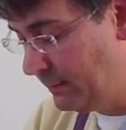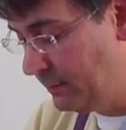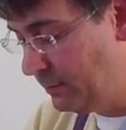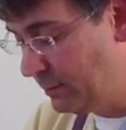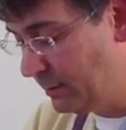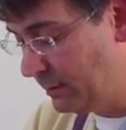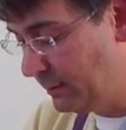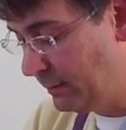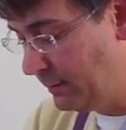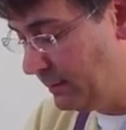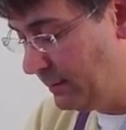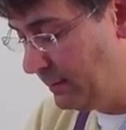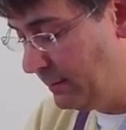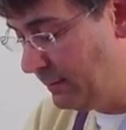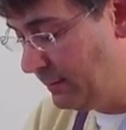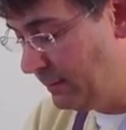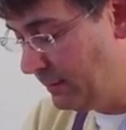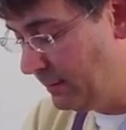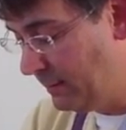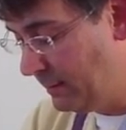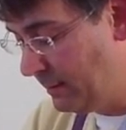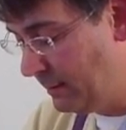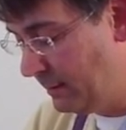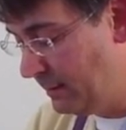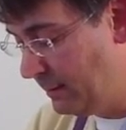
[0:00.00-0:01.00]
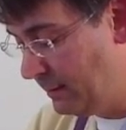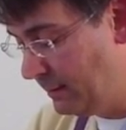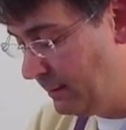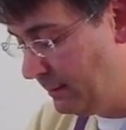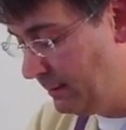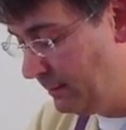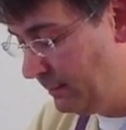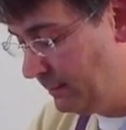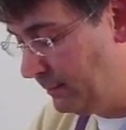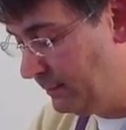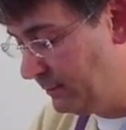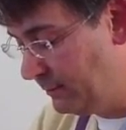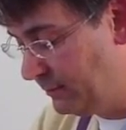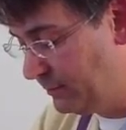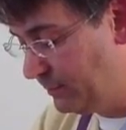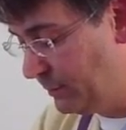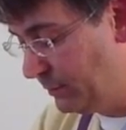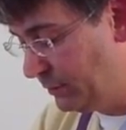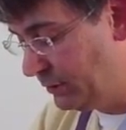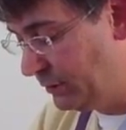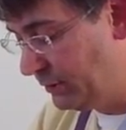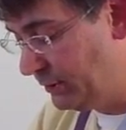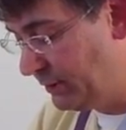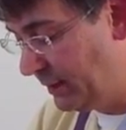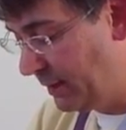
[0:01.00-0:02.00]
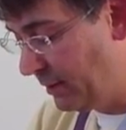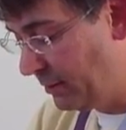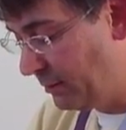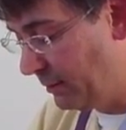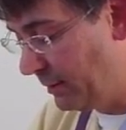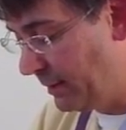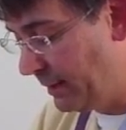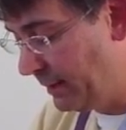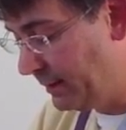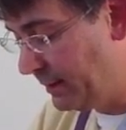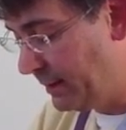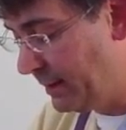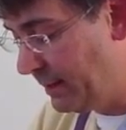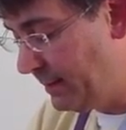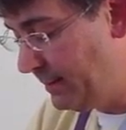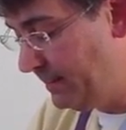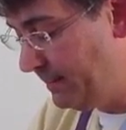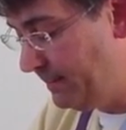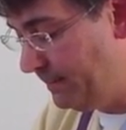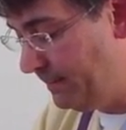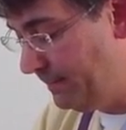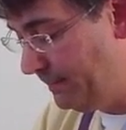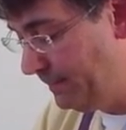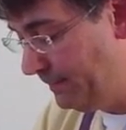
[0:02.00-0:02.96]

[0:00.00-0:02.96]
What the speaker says: You can squish it together like that.